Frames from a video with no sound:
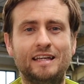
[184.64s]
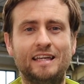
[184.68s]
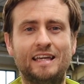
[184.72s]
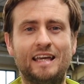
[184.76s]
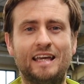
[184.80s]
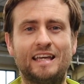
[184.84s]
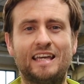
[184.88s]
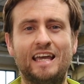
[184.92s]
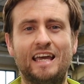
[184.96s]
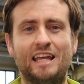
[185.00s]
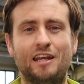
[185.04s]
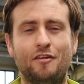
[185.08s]

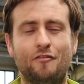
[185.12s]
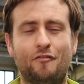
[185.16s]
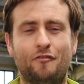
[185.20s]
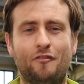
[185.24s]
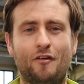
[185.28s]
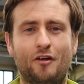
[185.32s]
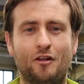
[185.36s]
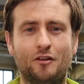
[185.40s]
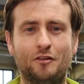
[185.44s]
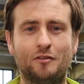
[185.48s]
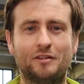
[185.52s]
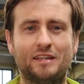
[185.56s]
Again, it
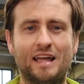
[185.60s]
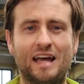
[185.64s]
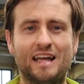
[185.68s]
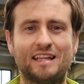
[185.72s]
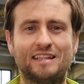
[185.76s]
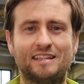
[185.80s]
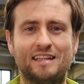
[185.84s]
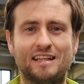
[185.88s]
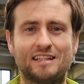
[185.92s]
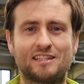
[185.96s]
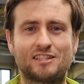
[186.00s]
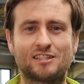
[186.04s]
felt
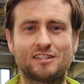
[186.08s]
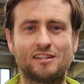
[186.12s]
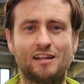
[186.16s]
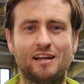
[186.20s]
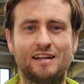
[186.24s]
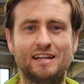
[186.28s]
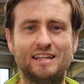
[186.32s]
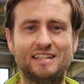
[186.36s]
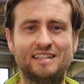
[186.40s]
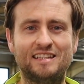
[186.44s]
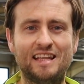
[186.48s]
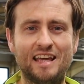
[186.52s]
that
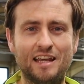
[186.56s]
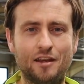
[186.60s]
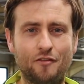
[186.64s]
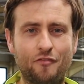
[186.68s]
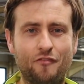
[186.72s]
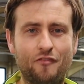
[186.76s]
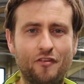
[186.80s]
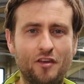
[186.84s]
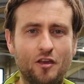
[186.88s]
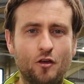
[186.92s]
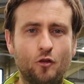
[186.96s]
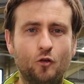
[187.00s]
slightly deader
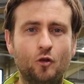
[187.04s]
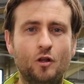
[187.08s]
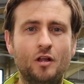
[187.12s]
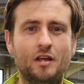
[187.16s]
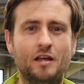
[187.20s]
feel,